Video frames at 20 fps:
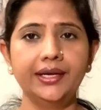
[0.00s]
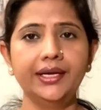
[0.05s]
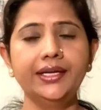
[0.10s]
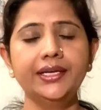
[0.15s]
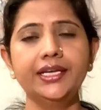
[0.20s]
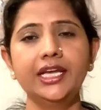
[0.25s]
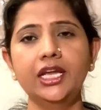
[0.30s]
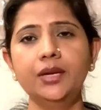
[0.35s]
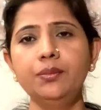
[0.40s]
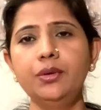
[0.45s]

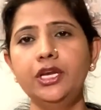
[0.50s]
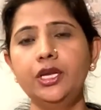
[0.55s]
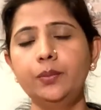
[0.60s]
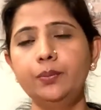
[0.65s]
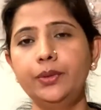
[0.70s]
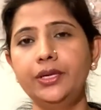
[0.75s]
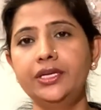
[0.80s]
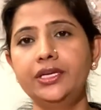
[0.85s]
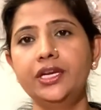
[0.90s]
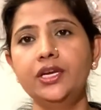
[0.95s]
It can be
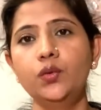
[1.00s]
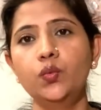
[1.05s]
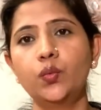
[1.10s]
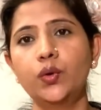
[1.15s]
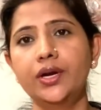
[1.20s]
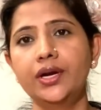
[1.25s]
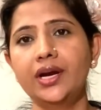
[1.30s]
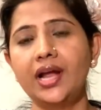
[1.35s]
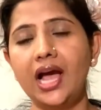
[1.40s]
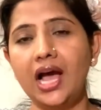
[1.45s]
repeated
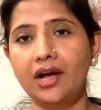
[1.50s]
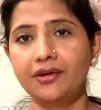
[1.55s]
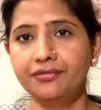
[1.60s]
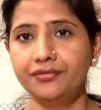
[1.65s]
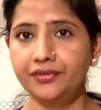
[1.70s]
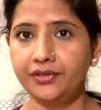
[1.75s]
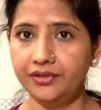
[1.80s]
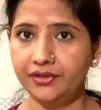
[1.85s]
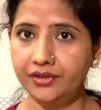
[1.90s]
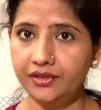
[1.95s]
one
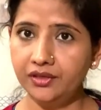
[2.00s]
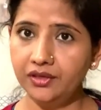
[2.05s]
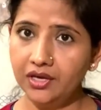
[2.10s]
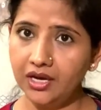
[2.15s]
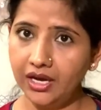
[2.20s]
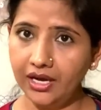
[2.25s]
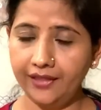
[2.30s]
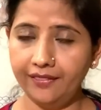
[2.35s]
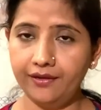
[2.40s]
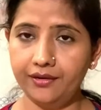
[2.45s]
after the
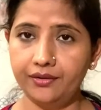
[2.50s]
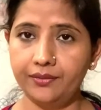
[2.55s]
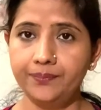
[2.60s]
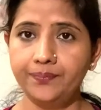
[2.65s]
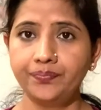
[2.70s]
other.